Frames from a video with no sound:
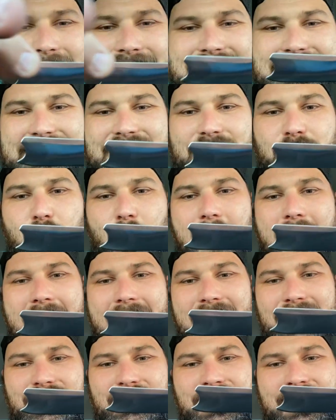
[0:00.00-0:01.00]

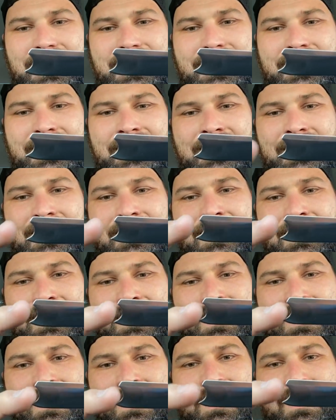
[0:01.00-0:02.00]
swedge.
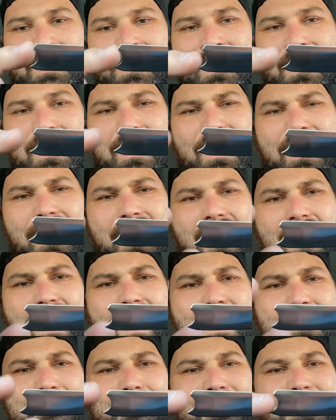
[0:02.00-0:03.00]

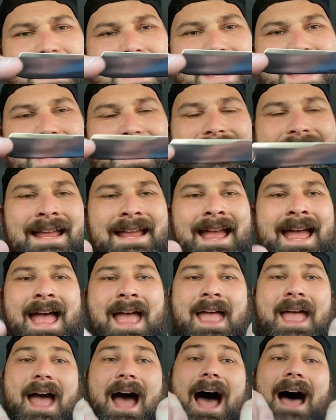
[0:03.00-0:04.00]
Oh, man.
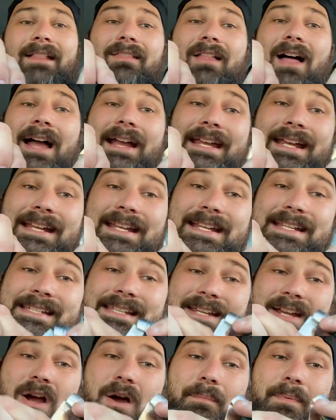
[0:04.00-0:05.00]
I like an
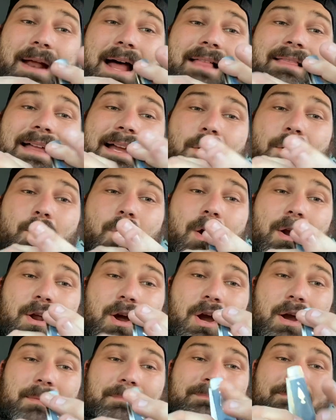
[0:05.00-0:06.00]
easy open. I like a
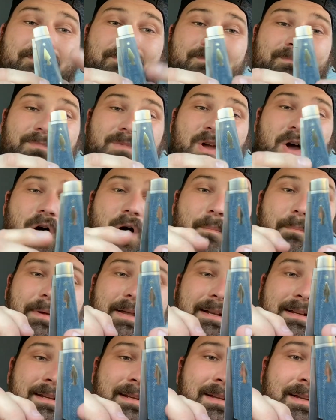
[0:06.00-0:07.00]
one-arm
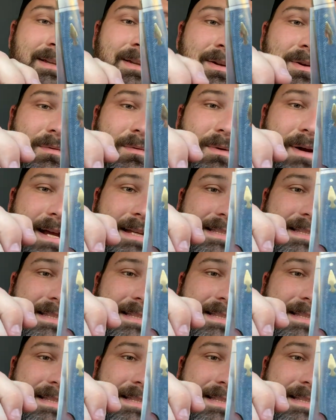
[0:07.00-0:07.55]
open right